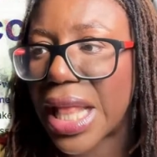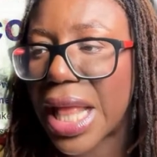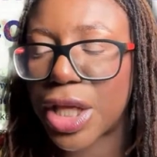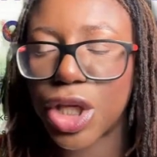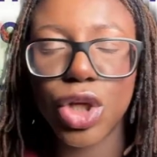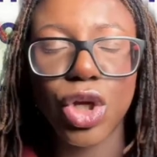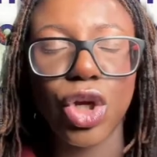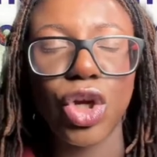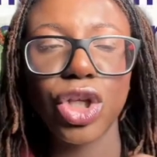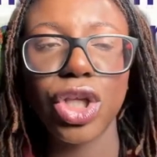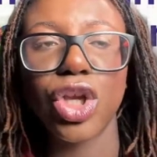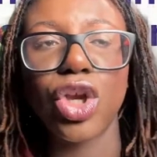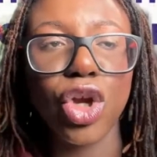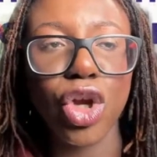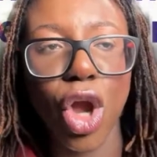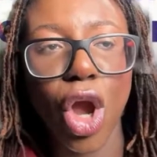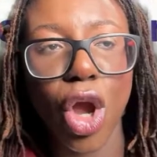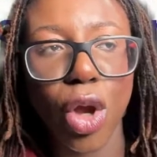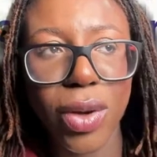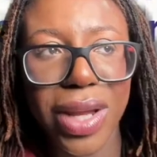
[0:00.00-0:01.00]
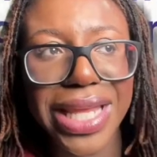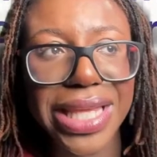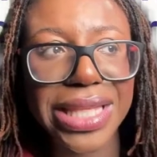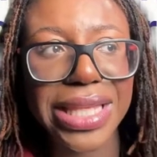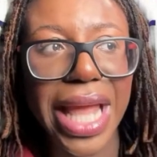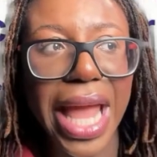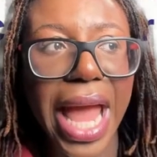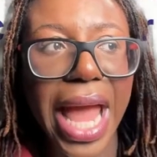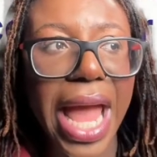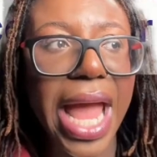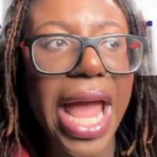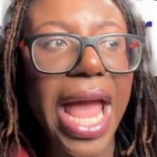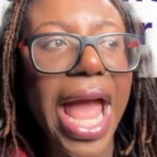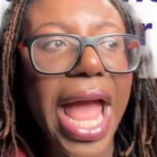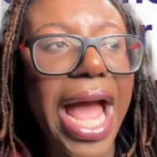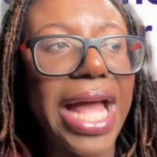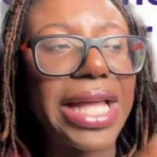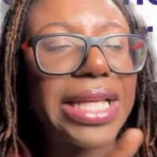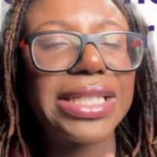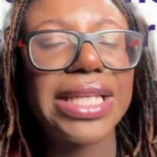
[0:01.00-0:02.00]
Like you couldn't go in there
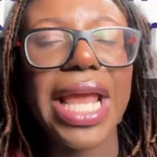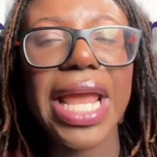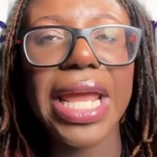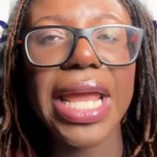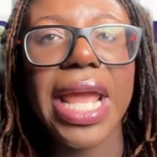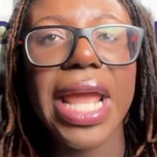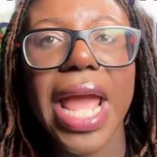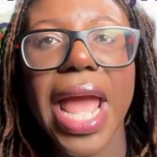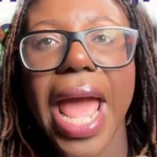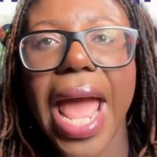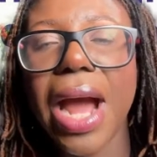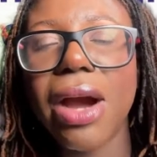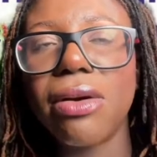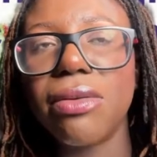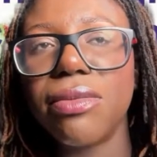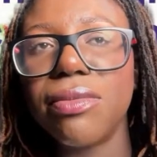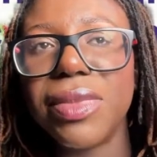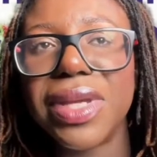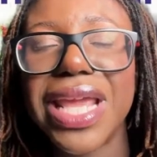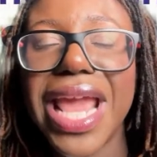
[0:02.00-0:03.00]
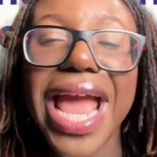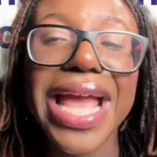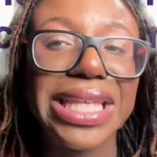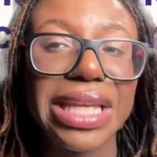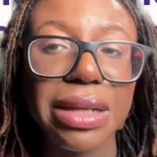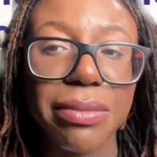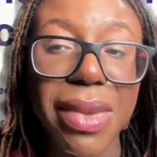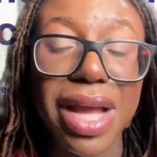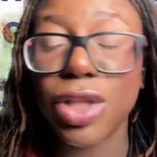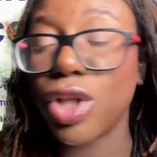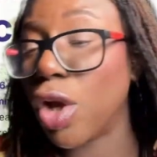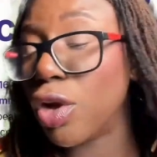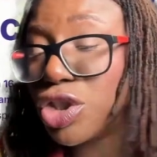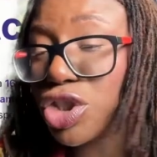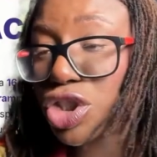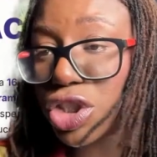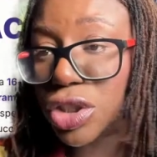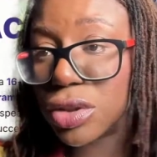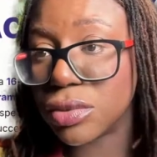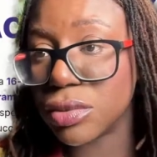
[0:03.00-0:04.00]
and say, help me edit my
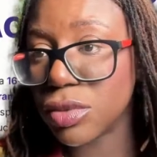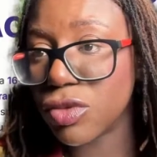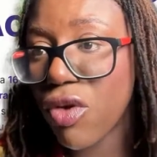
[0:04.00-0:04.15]
Notion.